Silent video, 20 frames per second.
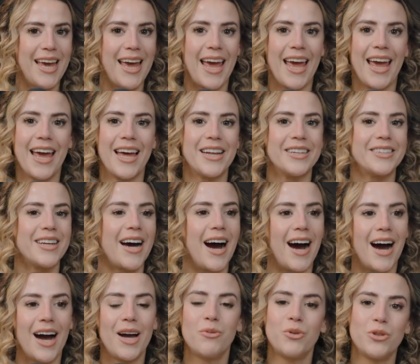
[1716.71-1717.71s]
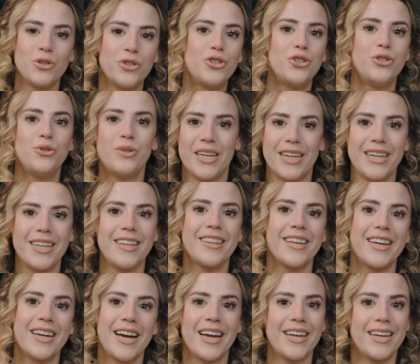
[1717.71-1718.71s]
And I will do
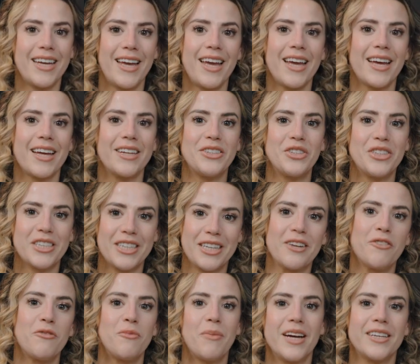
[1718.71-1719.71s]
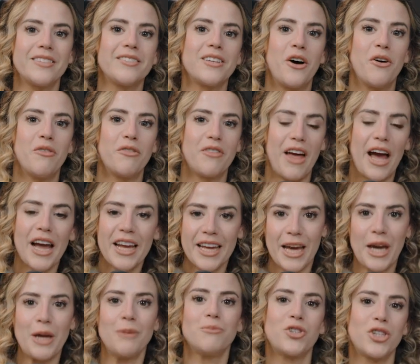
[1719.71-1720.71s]
anything I can to give myself that
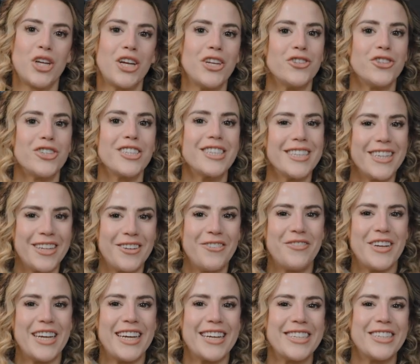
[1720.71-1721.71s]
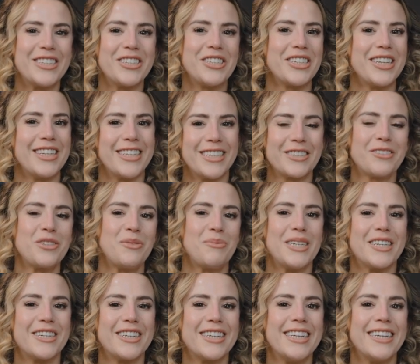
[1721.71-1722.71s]
game-changing advantage and
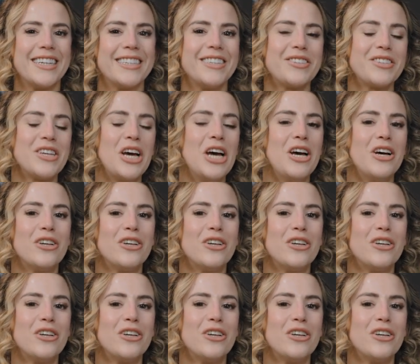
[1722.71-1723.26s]
experience.